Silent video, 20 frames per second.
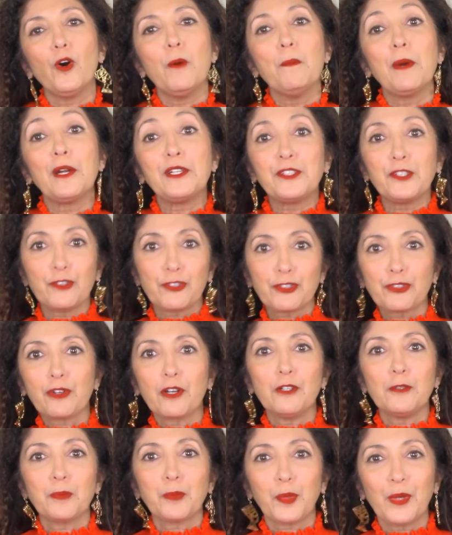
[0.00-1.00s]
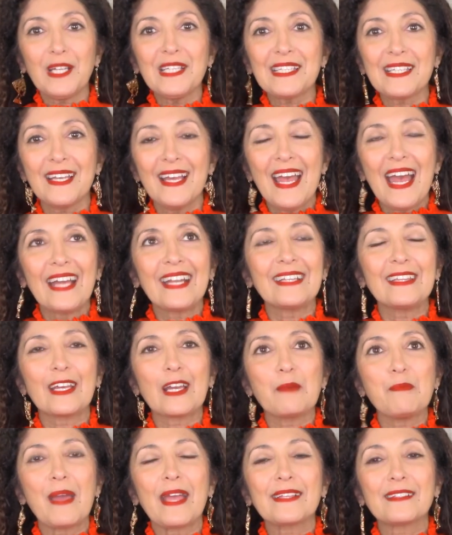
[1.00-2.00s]
but neutral print, and I think
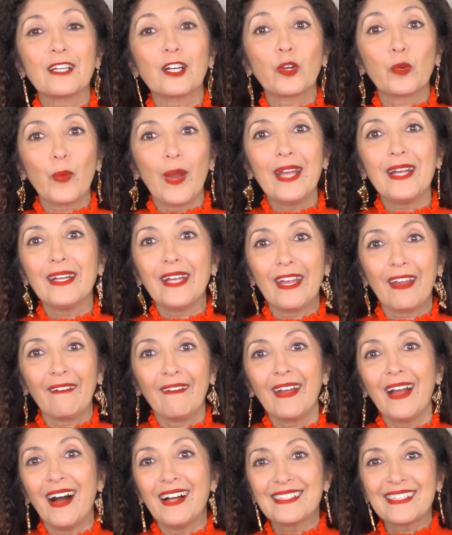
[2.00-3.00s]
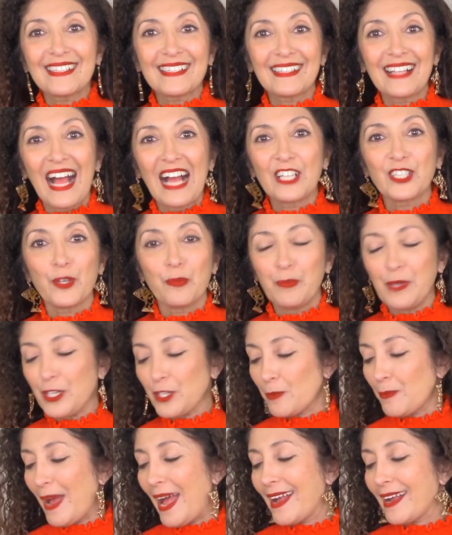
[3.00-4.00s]
it makes a great carry-on slash
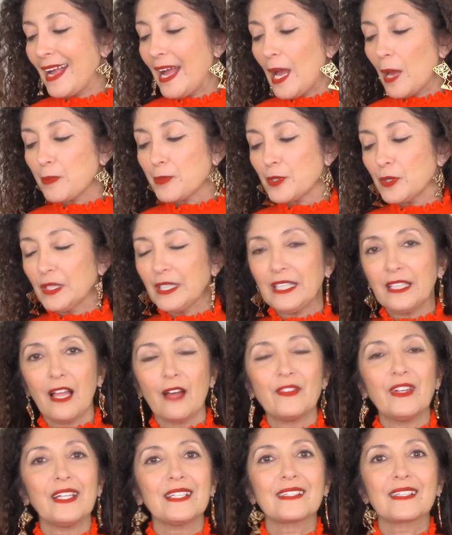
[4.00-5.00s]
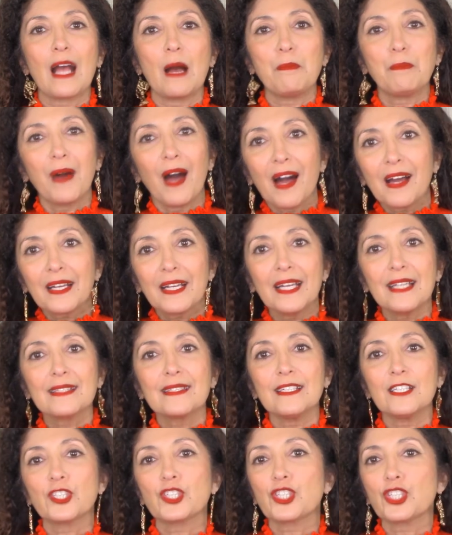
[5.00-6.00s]
beach bag. Absolutely love it. It's got
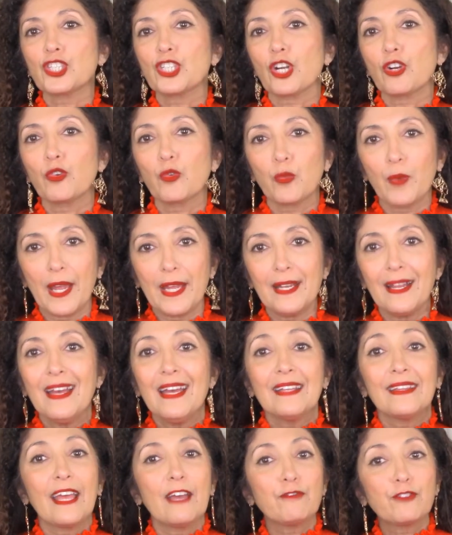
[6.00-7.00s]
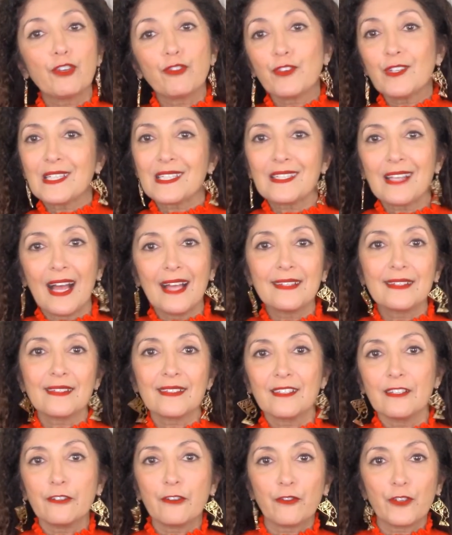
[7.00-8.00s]
pockets. It's just a great, they have different
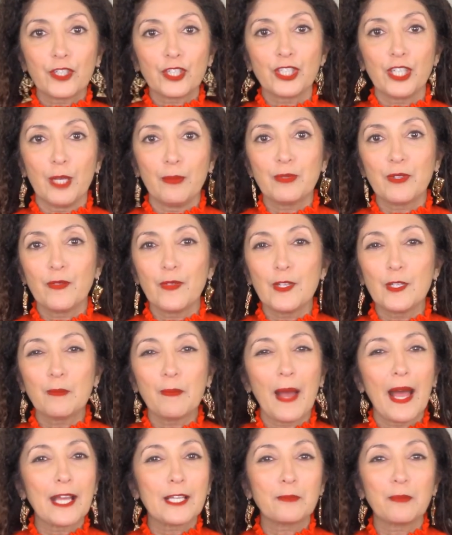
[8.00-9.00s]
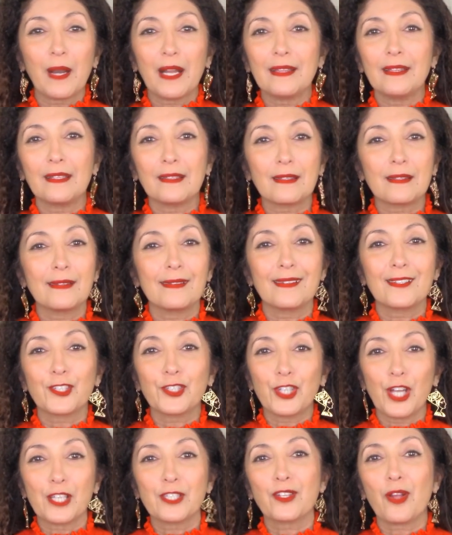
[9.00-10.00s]
sizes and different shapes of these bags, but I think this is
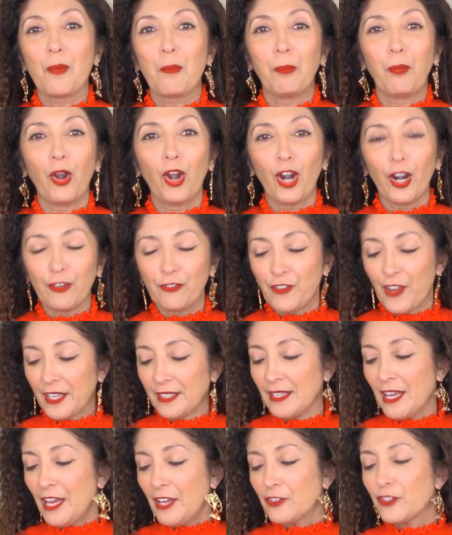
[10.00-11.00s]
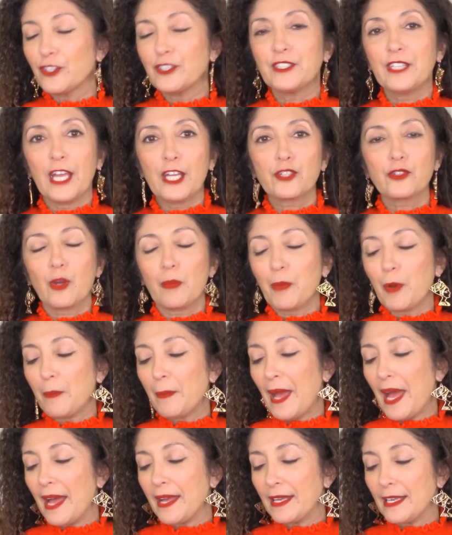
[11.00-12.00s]
just perfect. Their day tripper
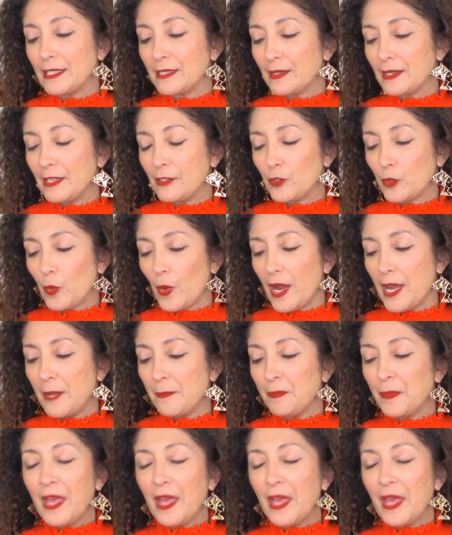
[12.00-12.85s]
bag is, is great.